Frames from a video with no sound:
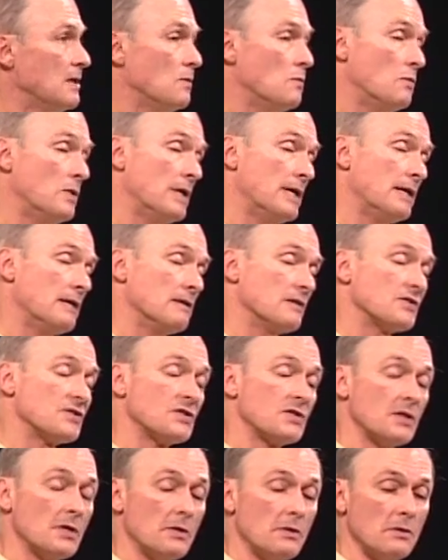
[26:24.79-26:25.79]
Well,
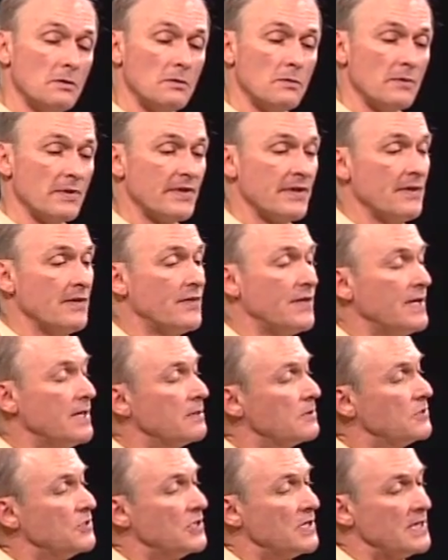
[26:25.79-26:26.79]
so with
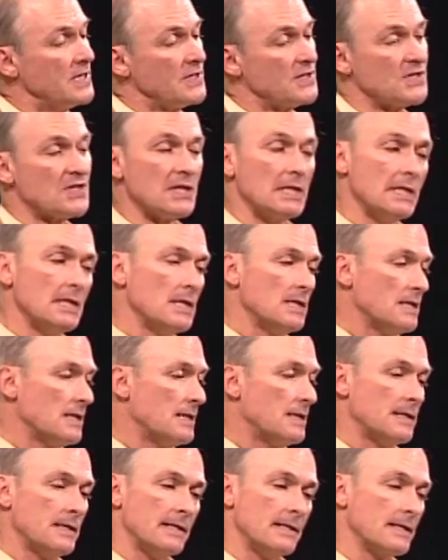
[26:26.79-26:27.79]
entheogens,
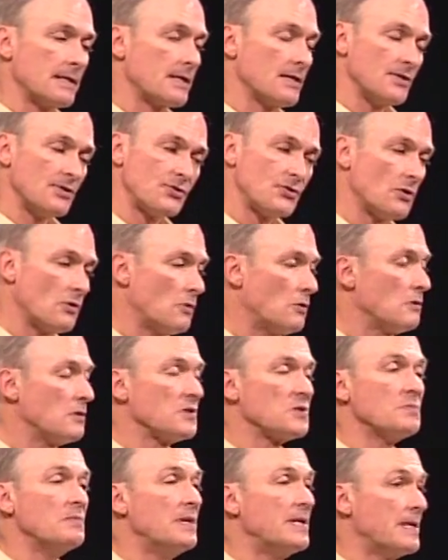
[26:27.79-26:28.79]
control
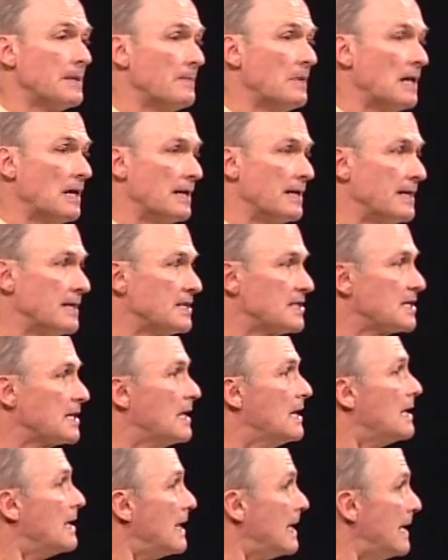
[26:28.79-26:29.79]
is minimized
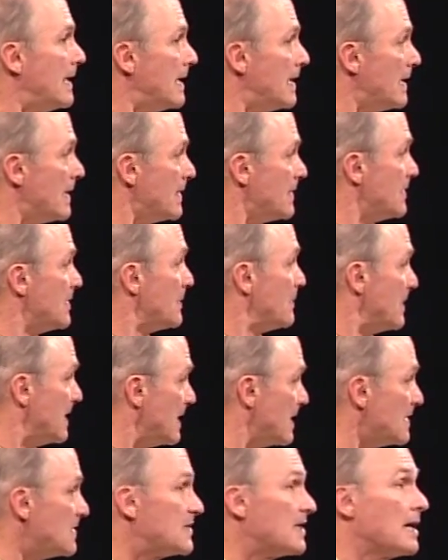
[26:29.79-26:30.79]
and
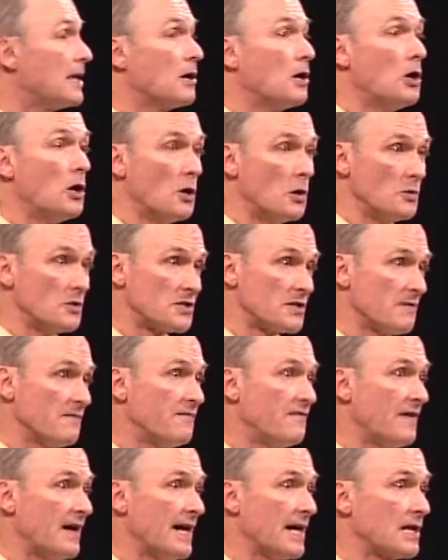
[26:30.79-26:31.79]
depends on a host
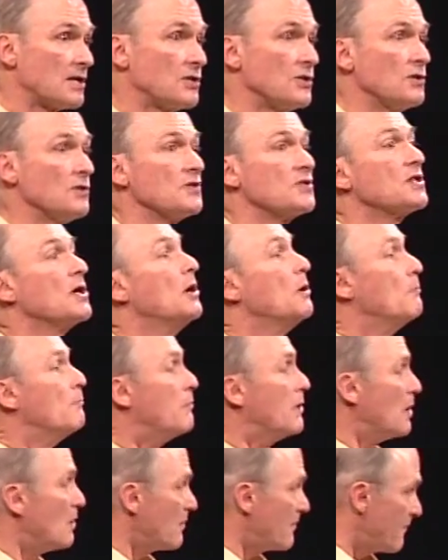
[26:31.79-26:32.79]
of factors,
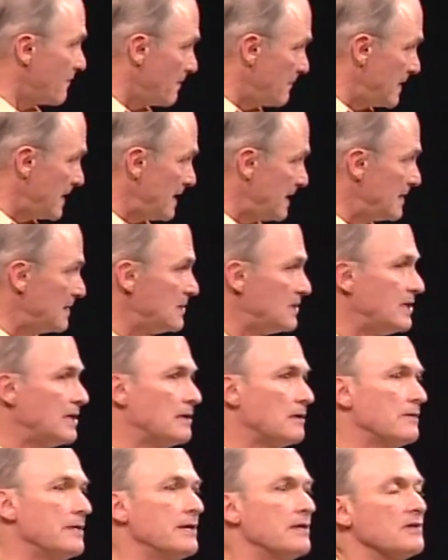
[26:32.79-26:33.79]
both from the
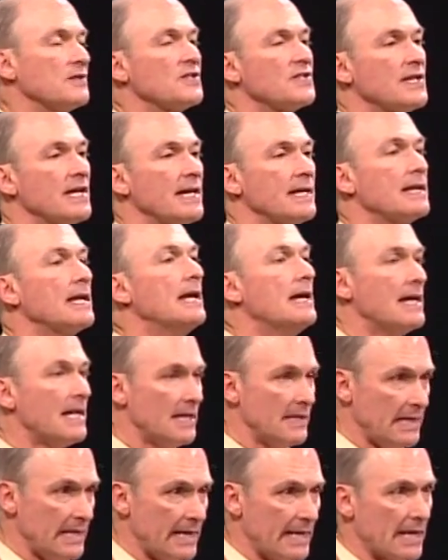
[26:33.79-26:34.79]
interior set
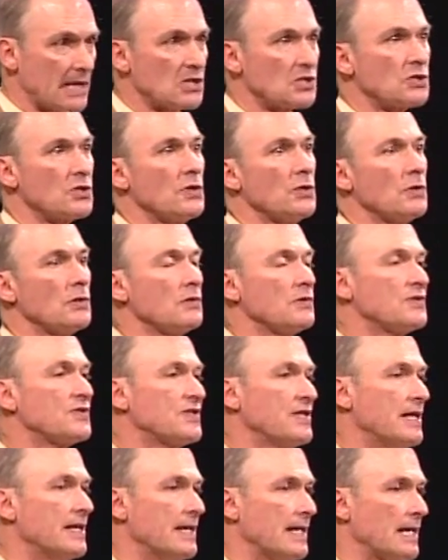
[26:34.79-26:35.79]
and the external
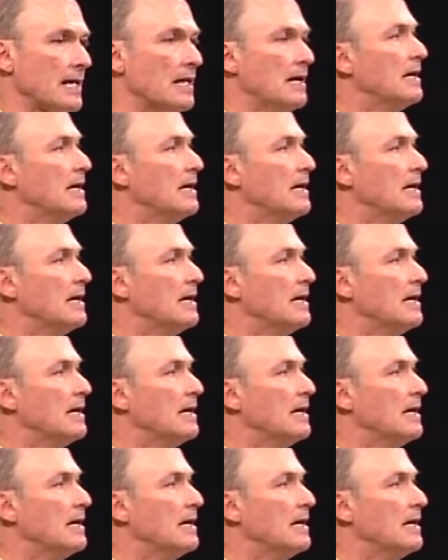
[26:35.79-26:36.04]
setting,